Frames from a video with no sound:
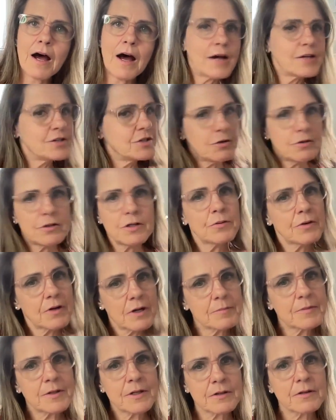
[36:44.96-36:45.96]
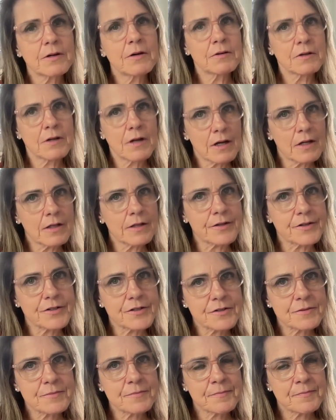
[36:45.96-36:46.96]
I don't know where I'm going to go to
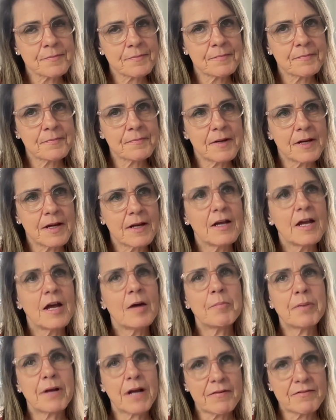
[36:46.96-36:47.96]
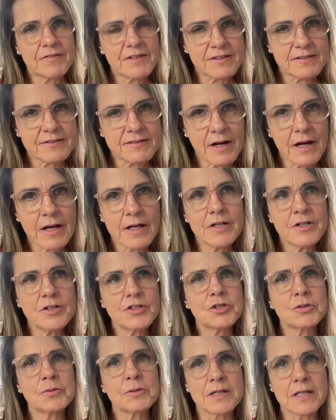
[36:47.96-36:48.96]
college, but I've
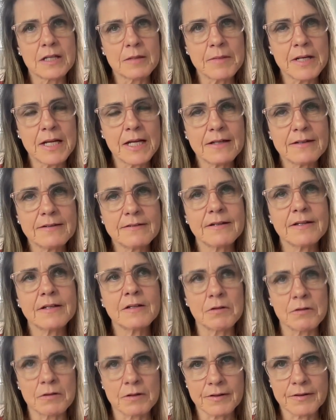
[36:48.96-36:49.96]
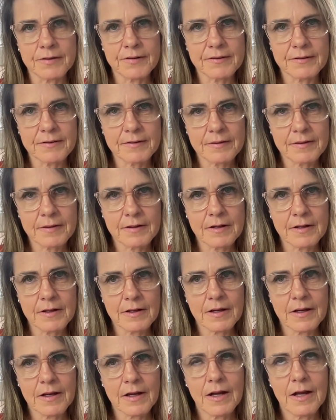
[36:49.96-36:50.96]
decided to eliminate St. Lawrence."
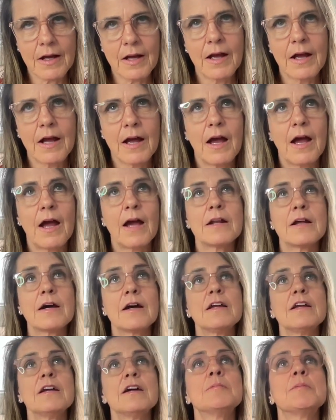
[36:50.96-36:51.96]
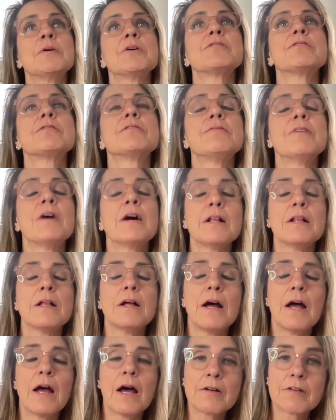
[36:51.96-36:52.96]
And I almost fell
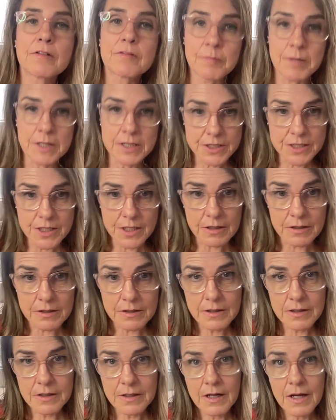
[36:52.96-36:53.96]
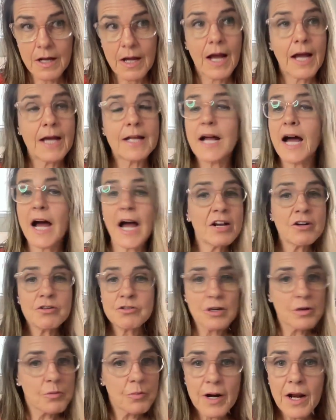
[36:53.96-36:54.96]
out of my chair. And I
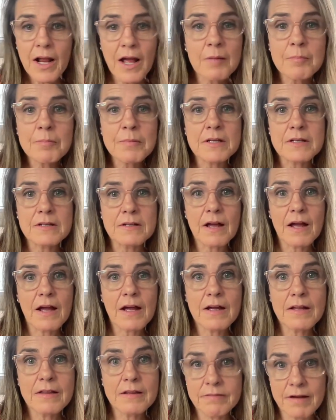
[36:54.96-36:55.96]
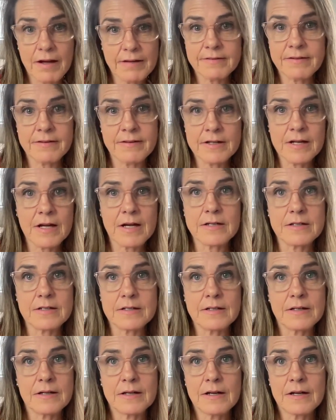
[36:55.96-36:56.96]
don't know what happened the rest of the night.
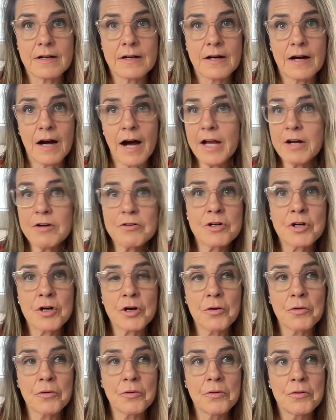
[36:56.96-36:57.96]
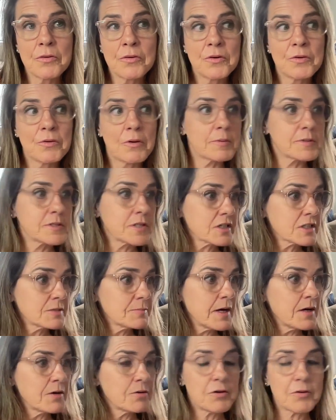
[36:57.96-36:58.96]
I don't know what we talked
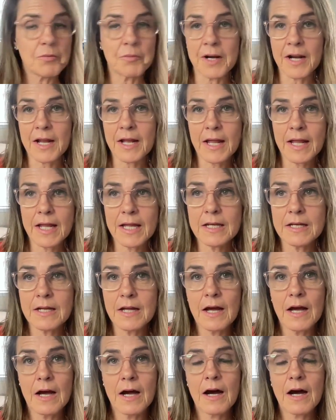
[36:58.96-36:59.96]
about, what I ate.